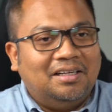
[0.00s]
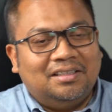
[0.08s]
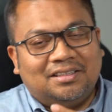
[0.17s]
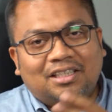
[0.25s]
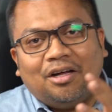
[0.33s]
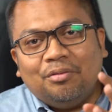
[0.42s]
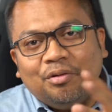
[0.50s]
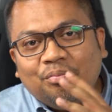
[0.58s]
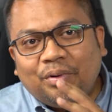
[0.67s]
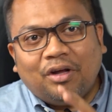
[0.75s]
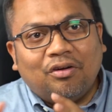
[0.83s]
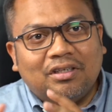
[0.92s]
some
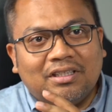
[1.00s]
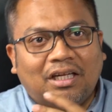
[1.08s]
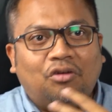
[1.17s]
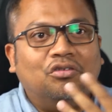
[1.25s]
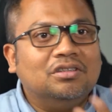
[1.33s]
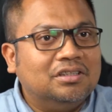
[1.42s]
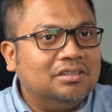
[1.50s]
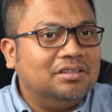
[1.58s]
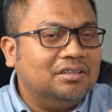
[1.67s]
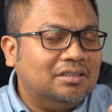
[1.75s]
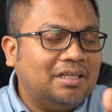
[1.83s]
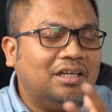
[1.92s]
impact on the
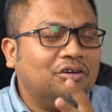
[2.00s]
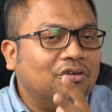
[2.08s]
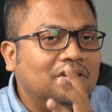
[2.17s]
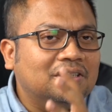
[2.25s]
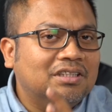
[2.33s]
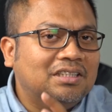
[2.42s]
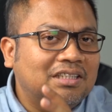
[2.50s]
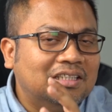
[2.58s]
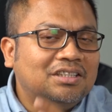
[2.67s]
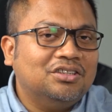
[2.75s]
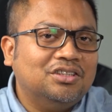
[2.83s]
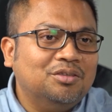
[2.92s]
technology
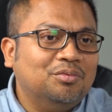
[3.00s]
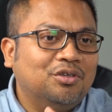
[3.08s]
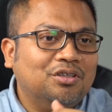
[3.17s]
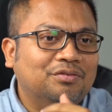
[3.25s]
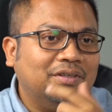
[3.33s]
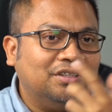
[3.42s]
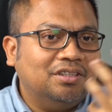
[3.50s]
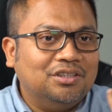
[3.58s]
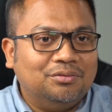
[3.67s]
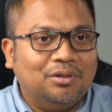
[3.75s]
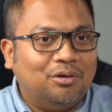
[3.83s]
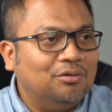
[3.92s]
industry because factories
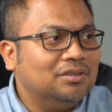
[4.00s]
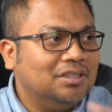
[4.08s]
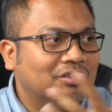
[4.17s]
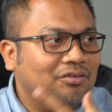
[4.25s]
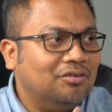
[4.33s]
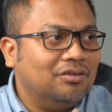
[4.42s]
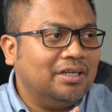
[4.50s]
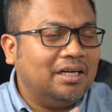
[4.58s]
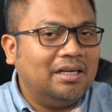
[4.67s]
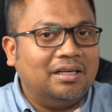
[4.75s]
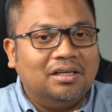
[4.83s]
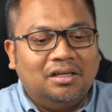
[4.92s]
were closing and all
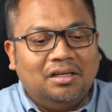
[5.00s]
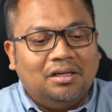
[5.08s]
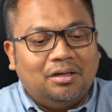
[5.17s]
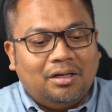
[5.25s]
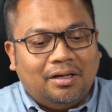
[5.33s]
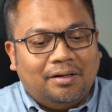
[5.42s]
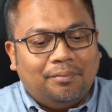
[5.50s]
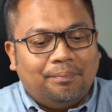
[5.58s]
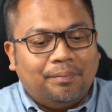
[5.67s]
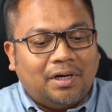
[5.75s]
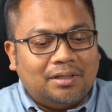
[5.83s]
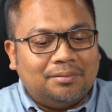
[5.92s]
that.
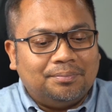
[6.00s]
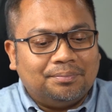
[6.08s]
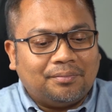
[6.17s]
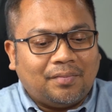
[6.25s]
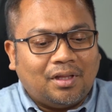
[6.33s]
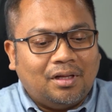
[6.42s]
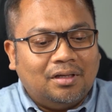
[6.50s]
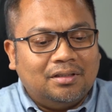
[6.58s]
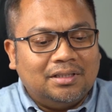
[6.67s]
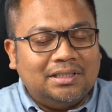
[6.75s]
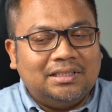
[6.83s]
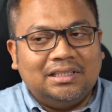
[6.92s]
But
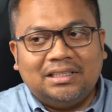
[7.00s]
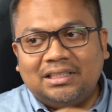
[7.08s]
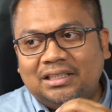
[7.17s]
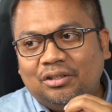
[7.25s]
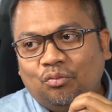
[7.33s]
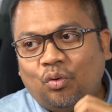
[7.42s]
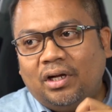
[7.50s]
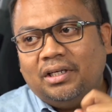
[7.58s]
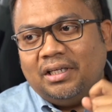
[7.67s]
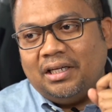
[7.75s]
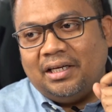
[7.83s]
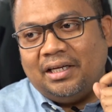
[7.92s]
this is the
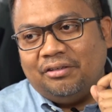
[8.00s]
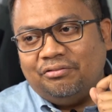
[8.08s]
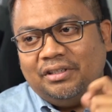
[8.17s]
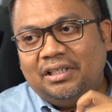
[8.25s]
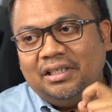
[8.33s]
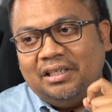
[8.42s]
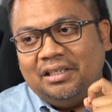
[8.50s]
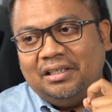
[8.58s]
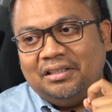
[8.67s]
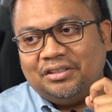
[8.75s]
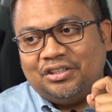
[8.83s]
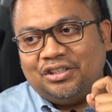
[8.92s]
one that like
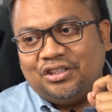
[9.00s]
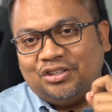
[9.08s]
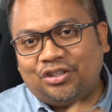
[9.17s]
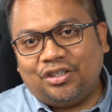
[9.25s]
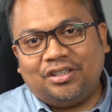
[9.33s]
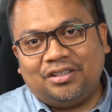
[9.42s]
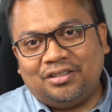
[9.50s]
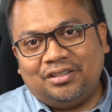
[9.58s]
really struck